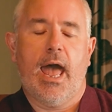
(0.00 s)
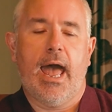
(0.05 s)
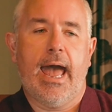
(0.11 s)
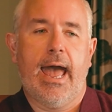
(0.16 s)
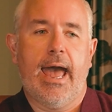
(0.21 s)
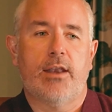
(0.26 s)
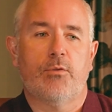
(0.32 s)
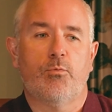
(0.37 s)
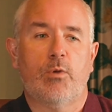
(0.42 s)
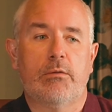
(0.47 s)

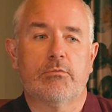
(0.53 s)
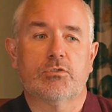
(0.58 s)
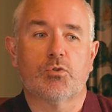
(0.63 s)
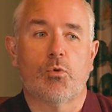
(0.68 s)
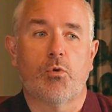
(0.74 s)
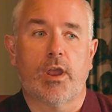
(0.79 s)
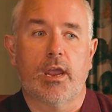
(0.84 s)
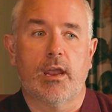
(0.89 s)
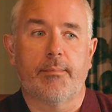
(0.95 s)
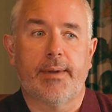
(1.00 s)
and we were
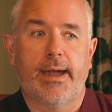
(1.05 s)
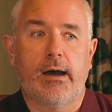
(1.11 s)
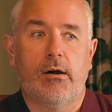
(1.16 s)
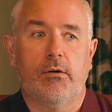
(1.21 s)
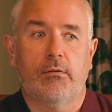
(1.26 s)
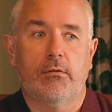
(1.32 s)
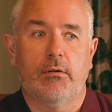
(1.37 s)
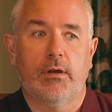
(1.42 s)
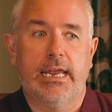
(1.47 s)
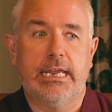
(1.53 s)
talking
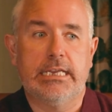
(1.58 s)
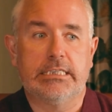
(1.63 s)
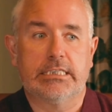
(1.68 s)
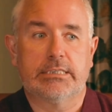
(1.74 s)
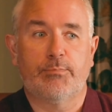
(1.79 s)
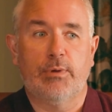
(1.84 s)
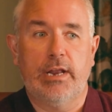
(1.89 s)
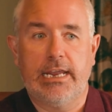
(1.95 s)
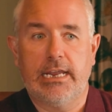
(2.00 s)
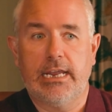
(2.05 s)
about his
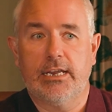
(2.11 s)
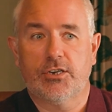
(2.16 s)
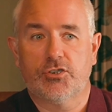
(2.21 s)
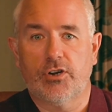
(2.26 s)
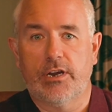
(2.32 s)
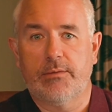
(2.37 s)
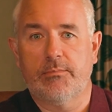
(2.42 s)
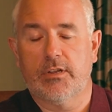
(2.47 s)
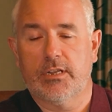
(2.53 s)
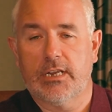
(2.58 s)
split year
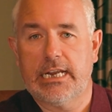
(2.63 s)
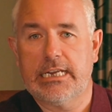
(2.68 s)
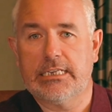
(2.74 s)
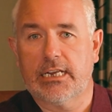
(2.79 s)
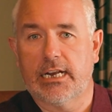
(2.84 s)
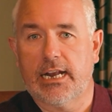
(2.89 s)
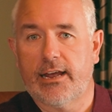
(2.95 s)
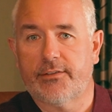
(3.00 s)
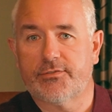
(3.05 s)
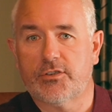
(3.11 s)
treatment that he's
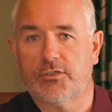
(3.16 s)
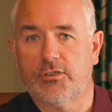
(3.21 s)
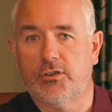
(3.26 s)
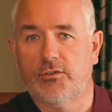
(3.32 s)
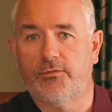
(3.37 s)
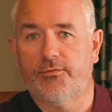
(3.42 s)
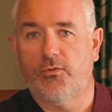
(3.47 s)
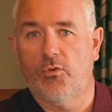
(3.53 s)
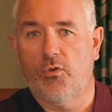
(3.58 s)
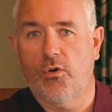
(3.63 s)
going to have to
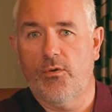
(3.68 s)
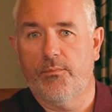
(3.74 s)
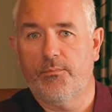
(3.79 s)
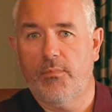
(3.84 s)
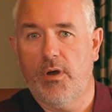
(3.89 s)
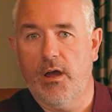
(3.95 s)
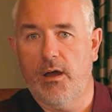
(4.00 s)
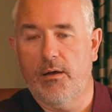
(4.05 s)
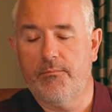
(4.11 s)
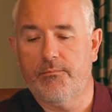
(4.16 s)
do for
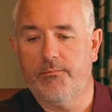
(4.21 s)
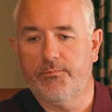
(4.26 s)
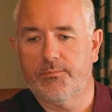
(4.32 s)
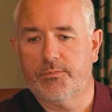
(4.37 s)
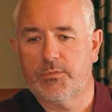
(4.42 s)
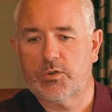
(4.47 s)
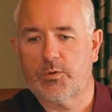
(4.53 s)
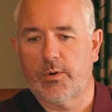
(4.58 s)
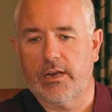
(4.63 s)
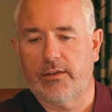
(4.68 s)

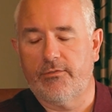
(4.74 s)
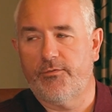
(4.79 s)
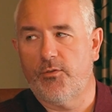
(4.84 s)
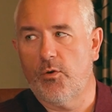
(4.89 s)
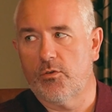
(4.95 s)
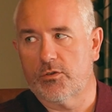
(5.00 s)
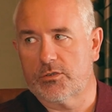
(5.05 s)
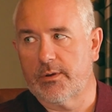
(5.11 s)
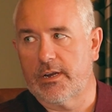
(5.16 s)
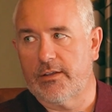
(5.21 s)

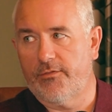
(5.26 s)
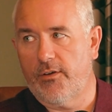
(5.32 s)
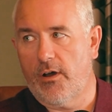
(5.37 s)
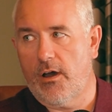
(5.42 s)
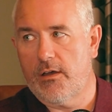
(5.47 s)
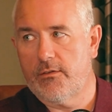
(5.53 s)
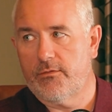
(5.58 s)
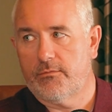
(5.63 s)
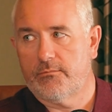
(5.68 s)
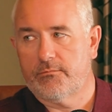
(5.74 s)
24,
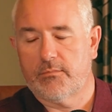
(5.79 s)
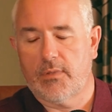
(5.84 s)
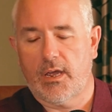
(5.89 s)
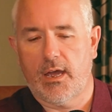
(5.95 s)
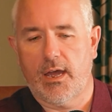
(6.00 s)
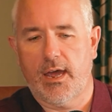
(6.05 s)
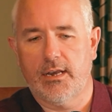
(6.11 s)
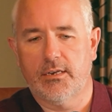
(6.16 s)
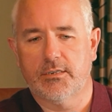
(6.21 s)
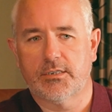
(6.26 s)
25.
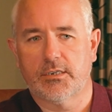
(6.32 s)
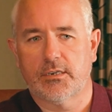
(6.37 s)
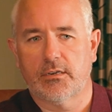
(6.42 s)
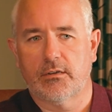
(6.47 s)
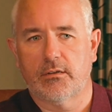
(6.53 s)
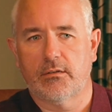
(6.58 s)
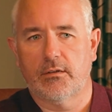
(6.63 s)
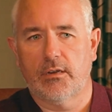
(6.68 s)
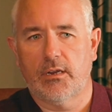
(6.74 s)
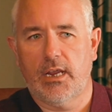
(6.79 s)
And
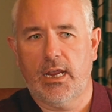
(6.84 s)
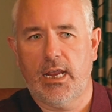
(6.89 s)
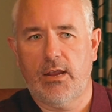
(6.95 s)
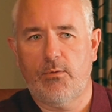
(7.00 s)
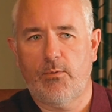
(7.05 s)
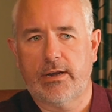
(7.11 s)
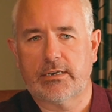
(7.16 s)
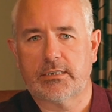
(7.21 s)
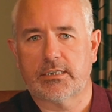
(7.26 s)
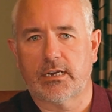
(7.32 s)
he
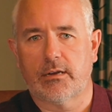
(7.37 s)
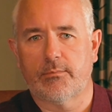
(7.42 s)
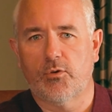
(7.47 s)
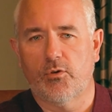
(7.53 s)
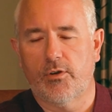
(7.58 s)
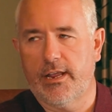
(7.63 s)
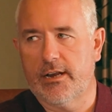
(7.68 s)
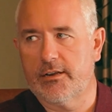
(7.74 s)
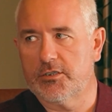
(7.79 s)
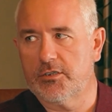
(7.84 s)
went to Singapore
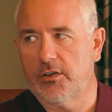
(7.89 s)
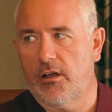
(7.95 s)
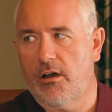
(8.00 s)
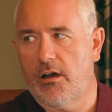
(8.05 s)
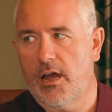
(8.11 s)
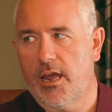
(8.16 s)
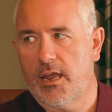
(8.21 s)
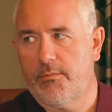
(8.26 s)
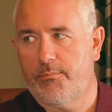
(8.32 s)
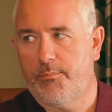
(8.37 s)
at the end of
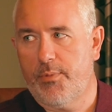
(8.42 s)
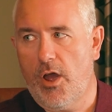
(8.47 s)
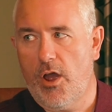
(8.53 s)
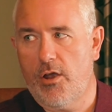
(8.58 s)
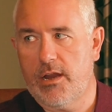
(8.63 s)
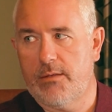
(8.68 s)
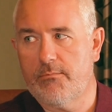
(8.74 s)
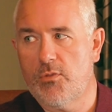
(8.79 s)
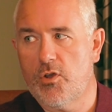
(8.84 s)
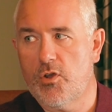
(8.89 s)
July, but
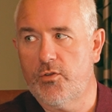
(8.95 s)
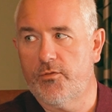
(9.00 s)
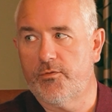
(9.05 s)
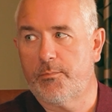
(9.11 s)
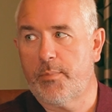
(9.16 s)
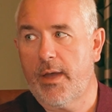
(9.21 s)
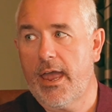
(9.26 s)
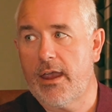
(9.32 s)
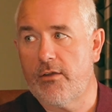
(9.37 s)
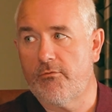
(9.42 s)
only
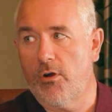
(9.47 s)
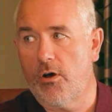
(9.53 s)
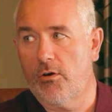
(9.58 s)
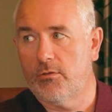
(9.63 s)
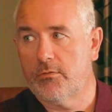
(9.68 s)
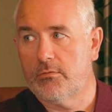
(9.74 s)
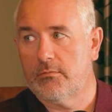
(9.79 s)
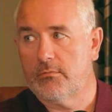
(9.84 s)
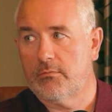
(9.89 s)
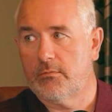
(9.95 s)
moved
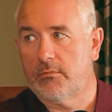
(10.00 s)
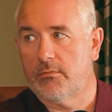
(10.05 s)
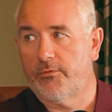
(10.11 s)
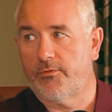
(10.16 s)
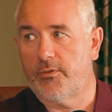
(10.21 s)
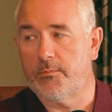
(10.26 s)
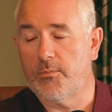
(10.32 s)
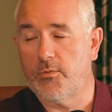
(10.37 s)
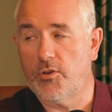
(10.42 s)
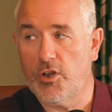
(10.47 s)
payroll
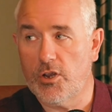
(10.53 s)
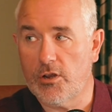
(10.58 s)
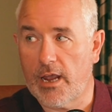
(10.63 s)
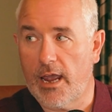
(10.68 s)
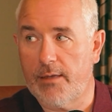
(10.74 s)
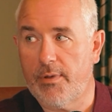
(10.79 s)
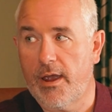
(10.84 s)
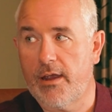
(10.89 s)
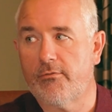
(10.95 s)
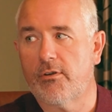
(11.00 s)
from
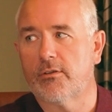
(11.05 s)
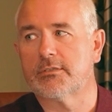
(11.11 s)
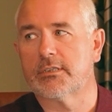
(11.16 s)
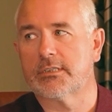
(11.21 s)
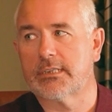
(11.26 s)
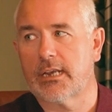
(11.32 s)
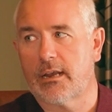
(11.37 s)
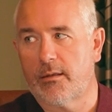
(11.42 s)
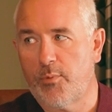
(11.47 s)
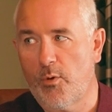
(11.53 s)
UK payroll to
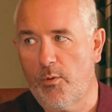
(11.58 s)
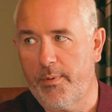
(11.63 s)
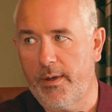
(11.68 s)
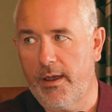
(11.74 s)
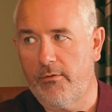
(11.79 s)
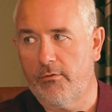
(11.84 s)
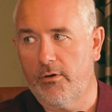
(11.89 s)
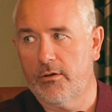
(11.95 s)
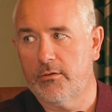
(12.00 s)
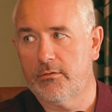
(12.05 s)
Singapore
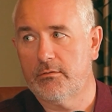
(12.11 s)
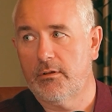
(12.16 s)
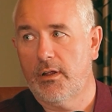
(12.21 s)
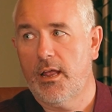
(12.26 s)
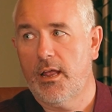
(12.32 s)
payroll